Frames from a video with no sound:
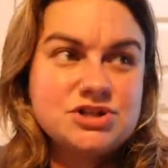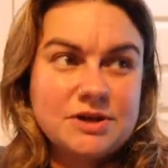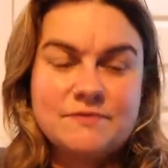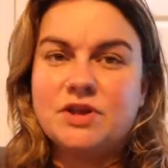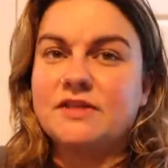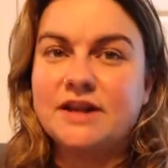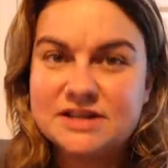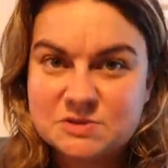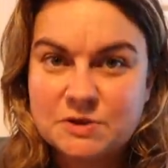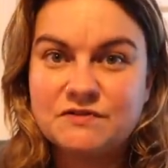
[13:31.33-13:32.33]
something that
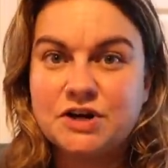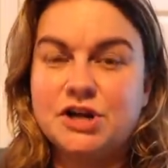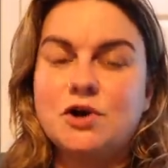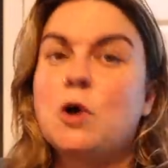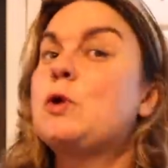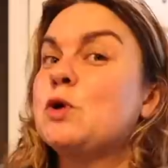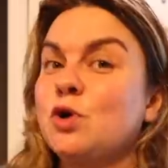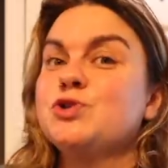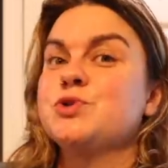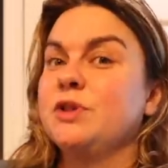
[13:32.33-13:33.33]
has been very
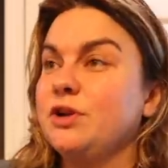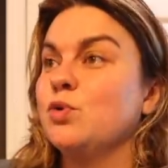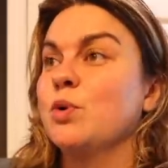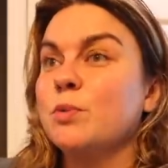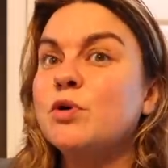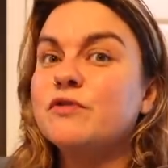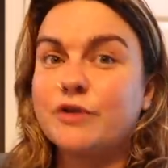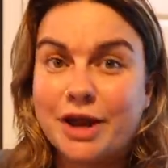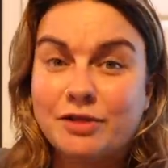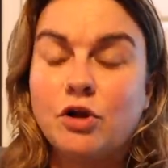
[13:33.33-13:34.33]
culturally normal
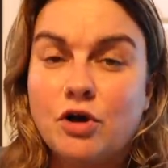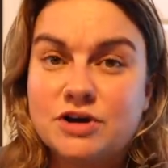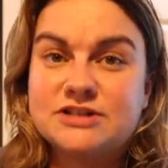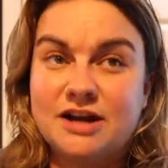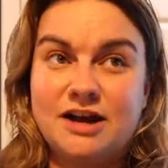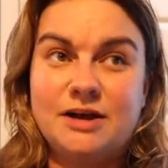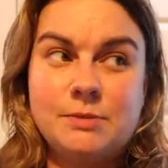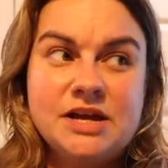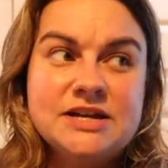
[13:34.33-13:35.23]
for a long time